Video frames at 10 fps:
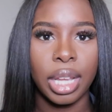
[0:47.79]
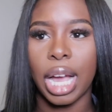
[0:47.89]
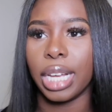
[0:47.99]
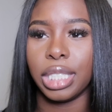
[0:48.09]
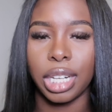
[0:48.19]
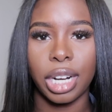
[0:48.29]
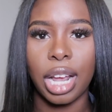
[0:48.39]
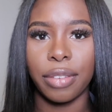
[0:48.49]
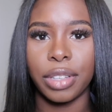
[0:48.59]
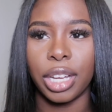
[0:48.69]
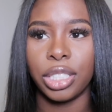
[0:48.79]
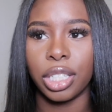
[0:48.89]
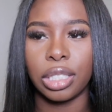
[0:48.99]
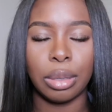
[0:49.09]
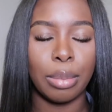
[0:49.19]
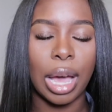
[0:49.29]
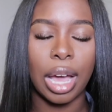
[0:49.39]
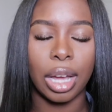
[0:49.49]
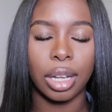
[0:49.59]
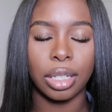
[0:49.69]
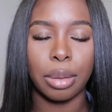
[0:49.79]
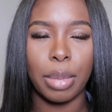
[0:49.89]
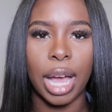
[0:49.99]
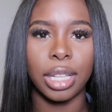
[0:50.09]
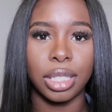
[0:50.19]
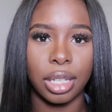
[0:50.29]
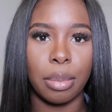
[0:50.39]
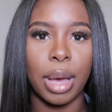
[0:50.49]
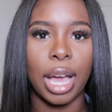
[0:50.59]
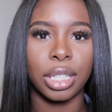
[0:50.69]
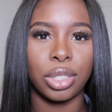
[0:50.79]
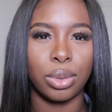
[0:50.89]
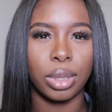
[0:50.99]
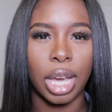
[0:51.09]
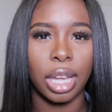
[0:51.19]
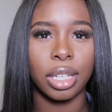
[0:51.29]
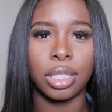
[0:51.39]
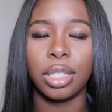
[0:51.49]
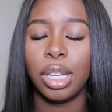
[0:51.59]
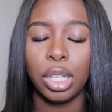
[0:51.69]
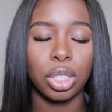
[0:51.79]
I didn't have to adjust the bands in the back to tighten,